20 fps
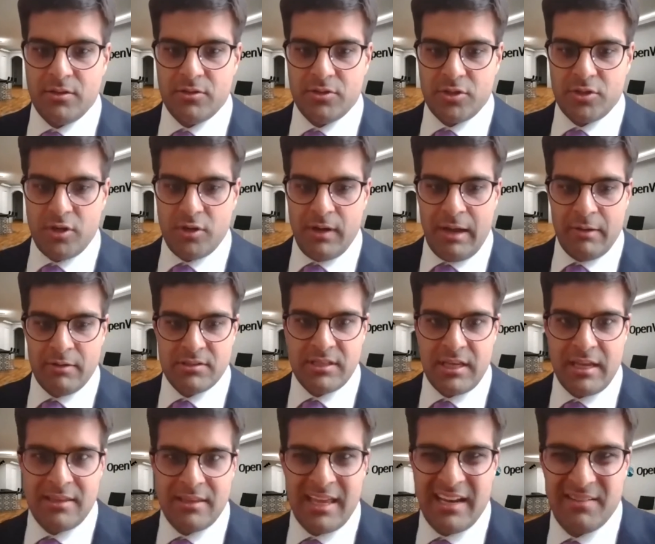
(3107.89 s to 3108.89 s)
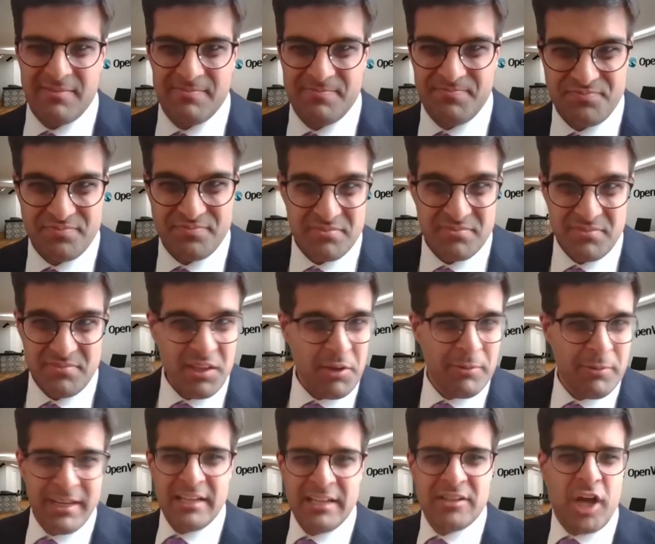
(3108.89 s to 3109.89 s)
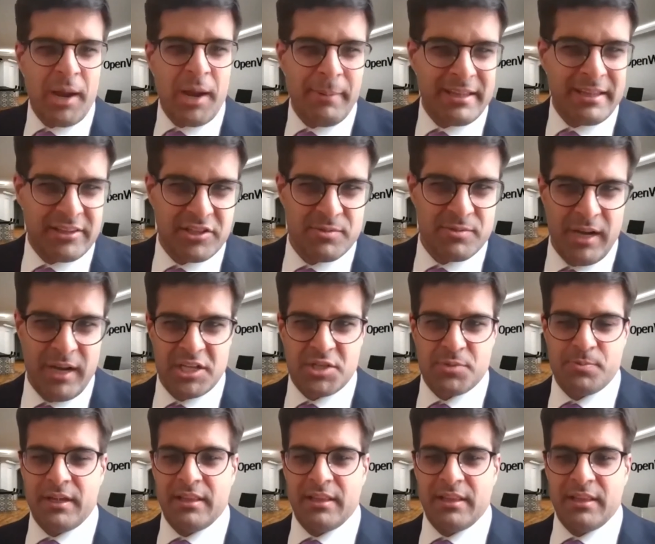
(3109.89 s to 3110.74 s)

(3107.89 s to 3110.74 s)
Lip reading: So I would say that we didn't talk about this much,